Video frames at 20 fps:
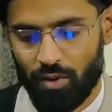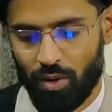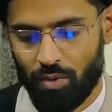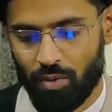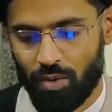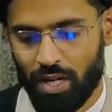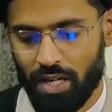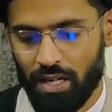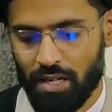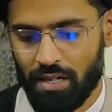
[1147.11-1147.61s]

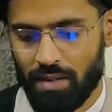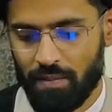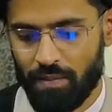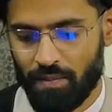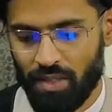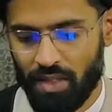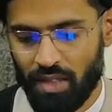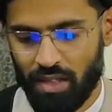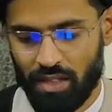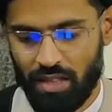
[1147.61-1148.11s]
Alright,
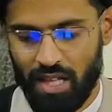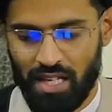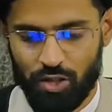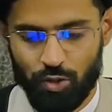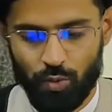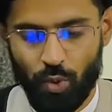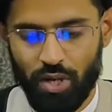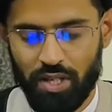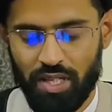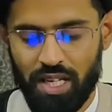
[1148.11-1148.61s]

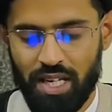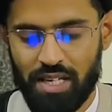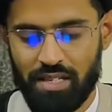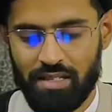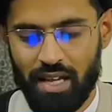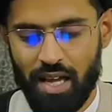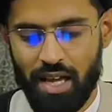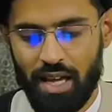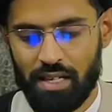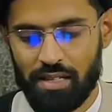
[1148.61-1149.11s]
that's what he
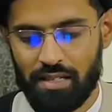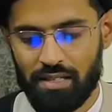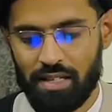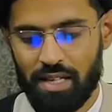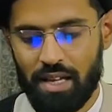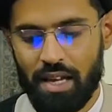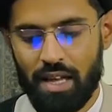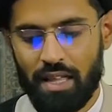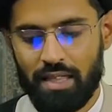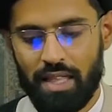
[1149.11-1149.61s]
says,
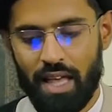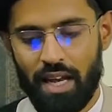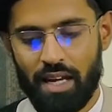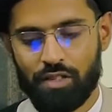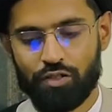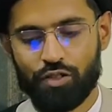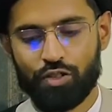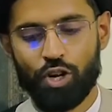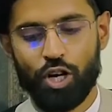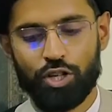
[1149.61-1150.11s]
that
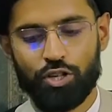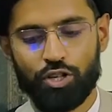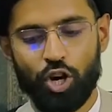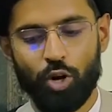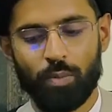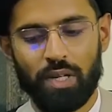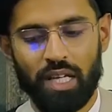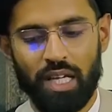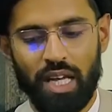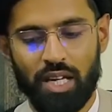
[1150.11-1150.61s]
it's not
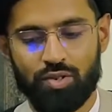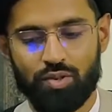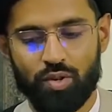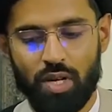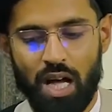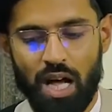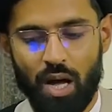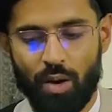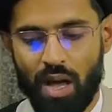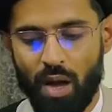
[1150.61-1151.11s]
obligatory,
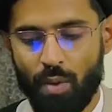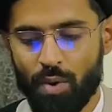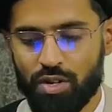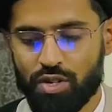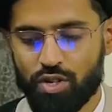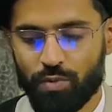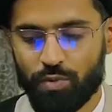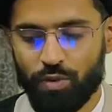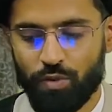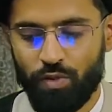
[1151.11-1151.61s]
however,
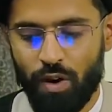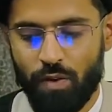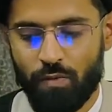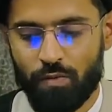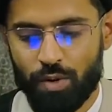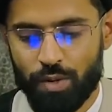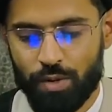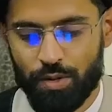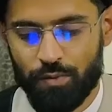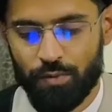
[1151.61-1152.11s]
to perform
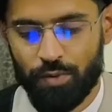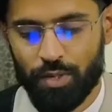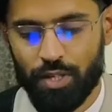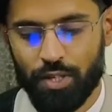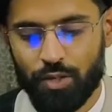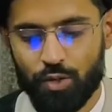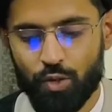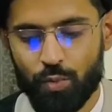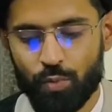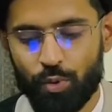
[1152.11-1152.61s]
wudu for the
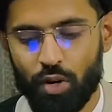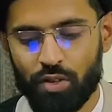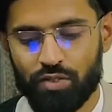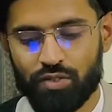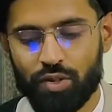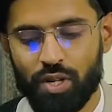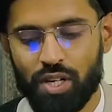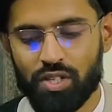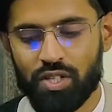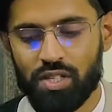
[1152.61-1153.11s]
2
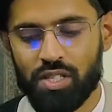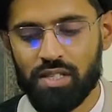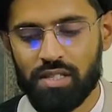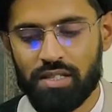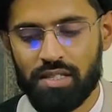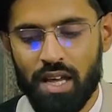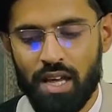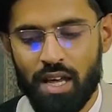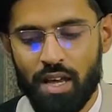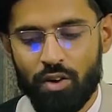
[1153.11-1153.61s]

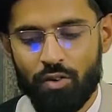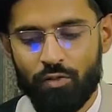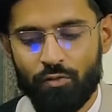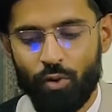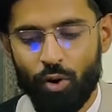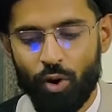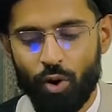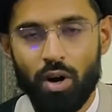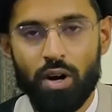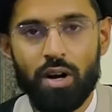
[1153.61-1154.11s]
prostrations
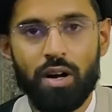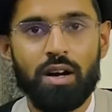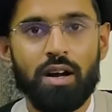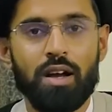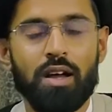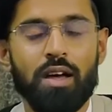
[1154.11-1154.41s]
for